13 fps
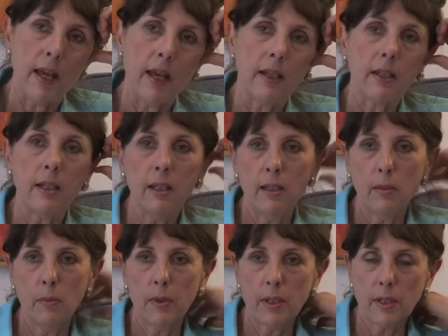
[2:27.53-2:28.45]
and
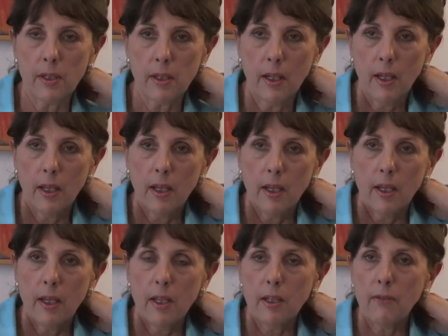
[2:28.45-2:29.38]

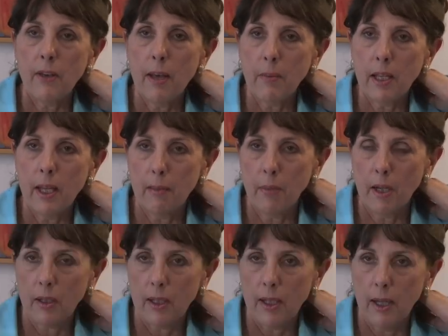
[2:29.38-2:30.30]
his family had
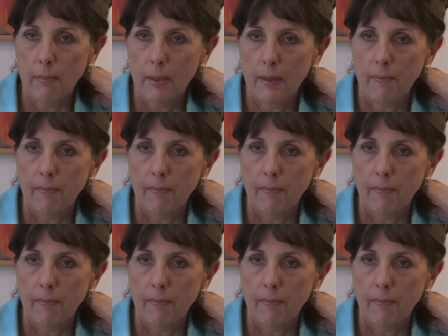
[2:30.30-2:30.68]
broken up.